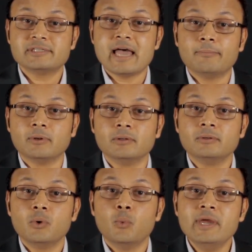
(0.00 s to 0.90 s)

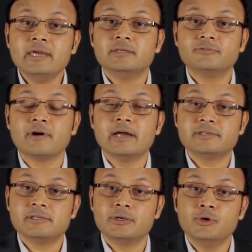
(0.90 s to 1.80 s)
example, we can define a
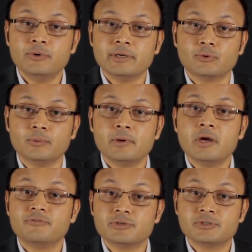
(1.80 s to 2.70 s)
security group
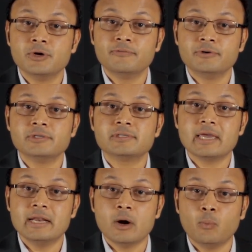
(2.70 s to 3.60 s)
for servers
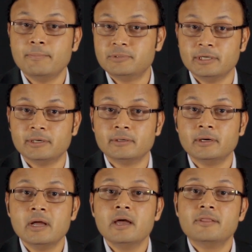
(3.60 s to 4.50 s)
in our web tier
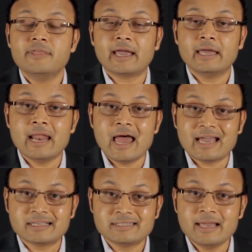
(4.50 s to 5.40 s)
that can
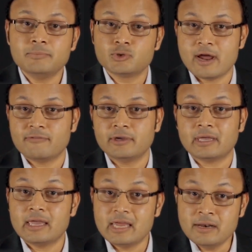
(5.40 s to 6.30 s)
accept
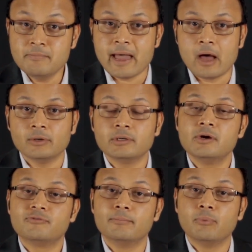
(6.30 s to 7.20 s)
traffic inbound
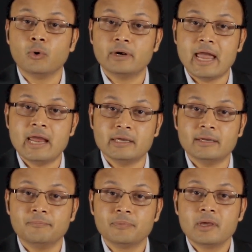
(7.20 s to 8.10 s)
from port
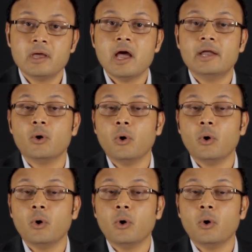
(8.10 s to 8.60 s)
80 and